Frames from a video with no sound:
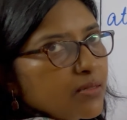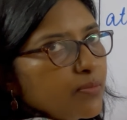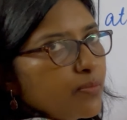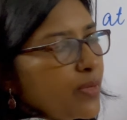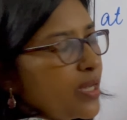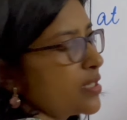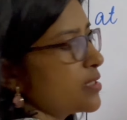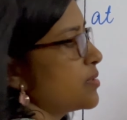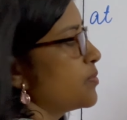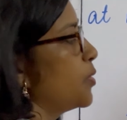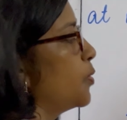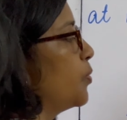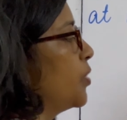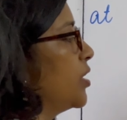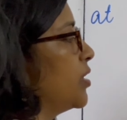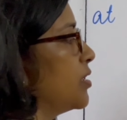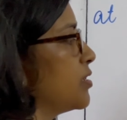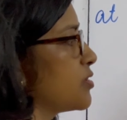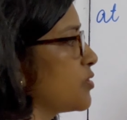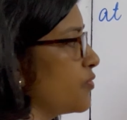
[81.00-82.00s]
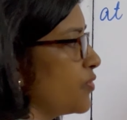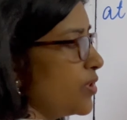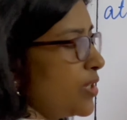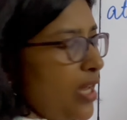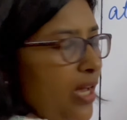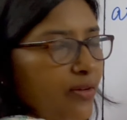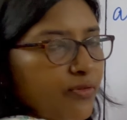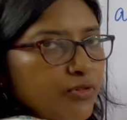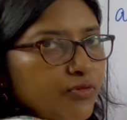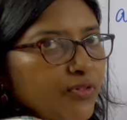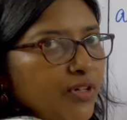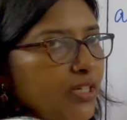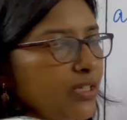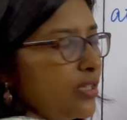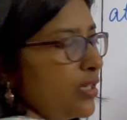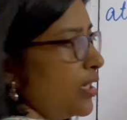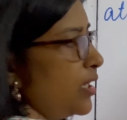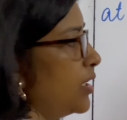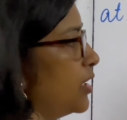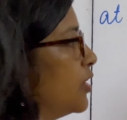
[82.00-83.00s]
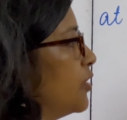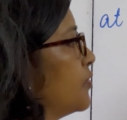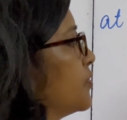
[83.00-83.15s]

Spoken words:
maximum area. So we will have to find the area